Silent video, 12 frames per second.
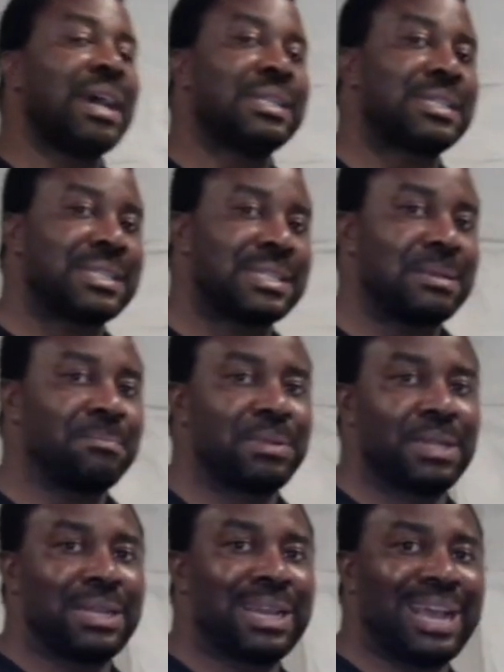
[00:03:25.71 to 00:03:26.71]

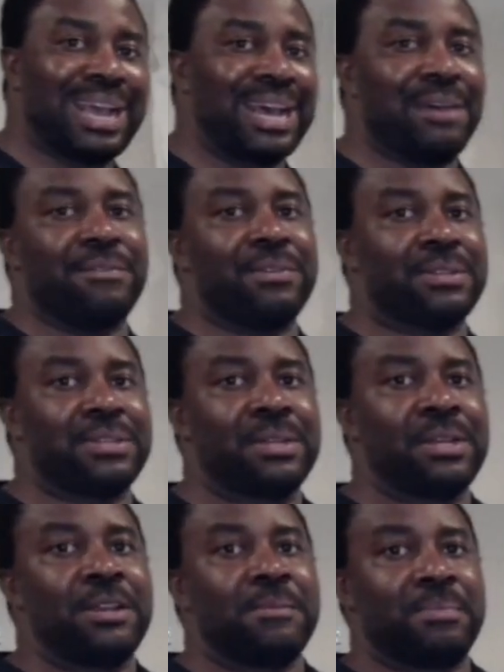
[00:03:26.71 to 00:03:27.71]
simply haven't
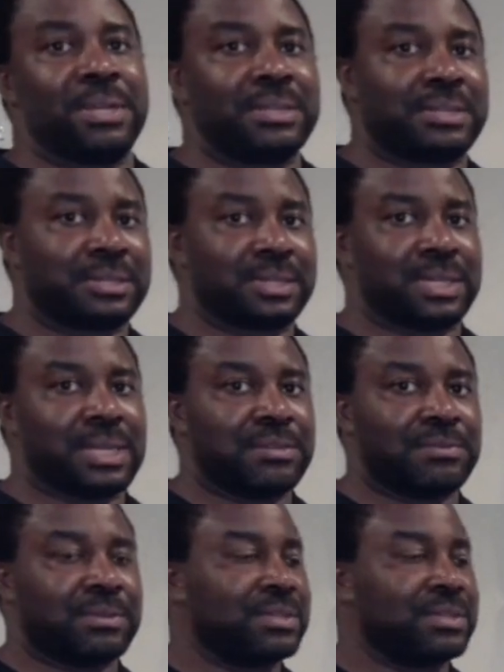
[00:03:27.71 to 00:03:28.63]
been successful.